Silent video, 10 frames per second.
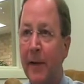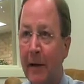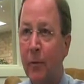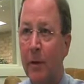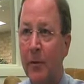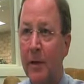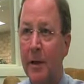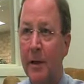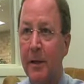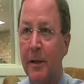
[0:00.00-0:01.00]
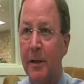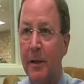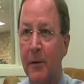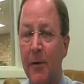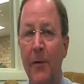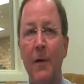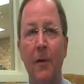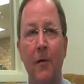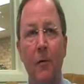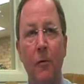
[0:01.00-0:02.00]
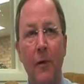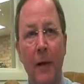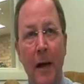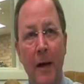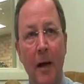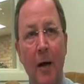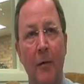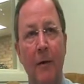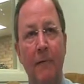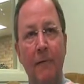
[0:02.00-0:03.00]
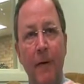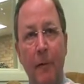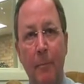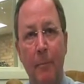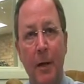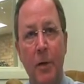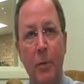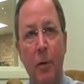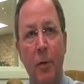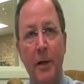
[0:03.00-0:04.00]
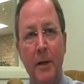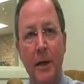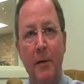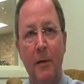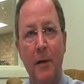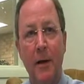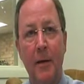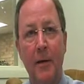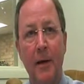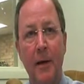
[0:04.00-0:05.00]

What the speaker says: That's what it's intended to do, so that they feel much more intensely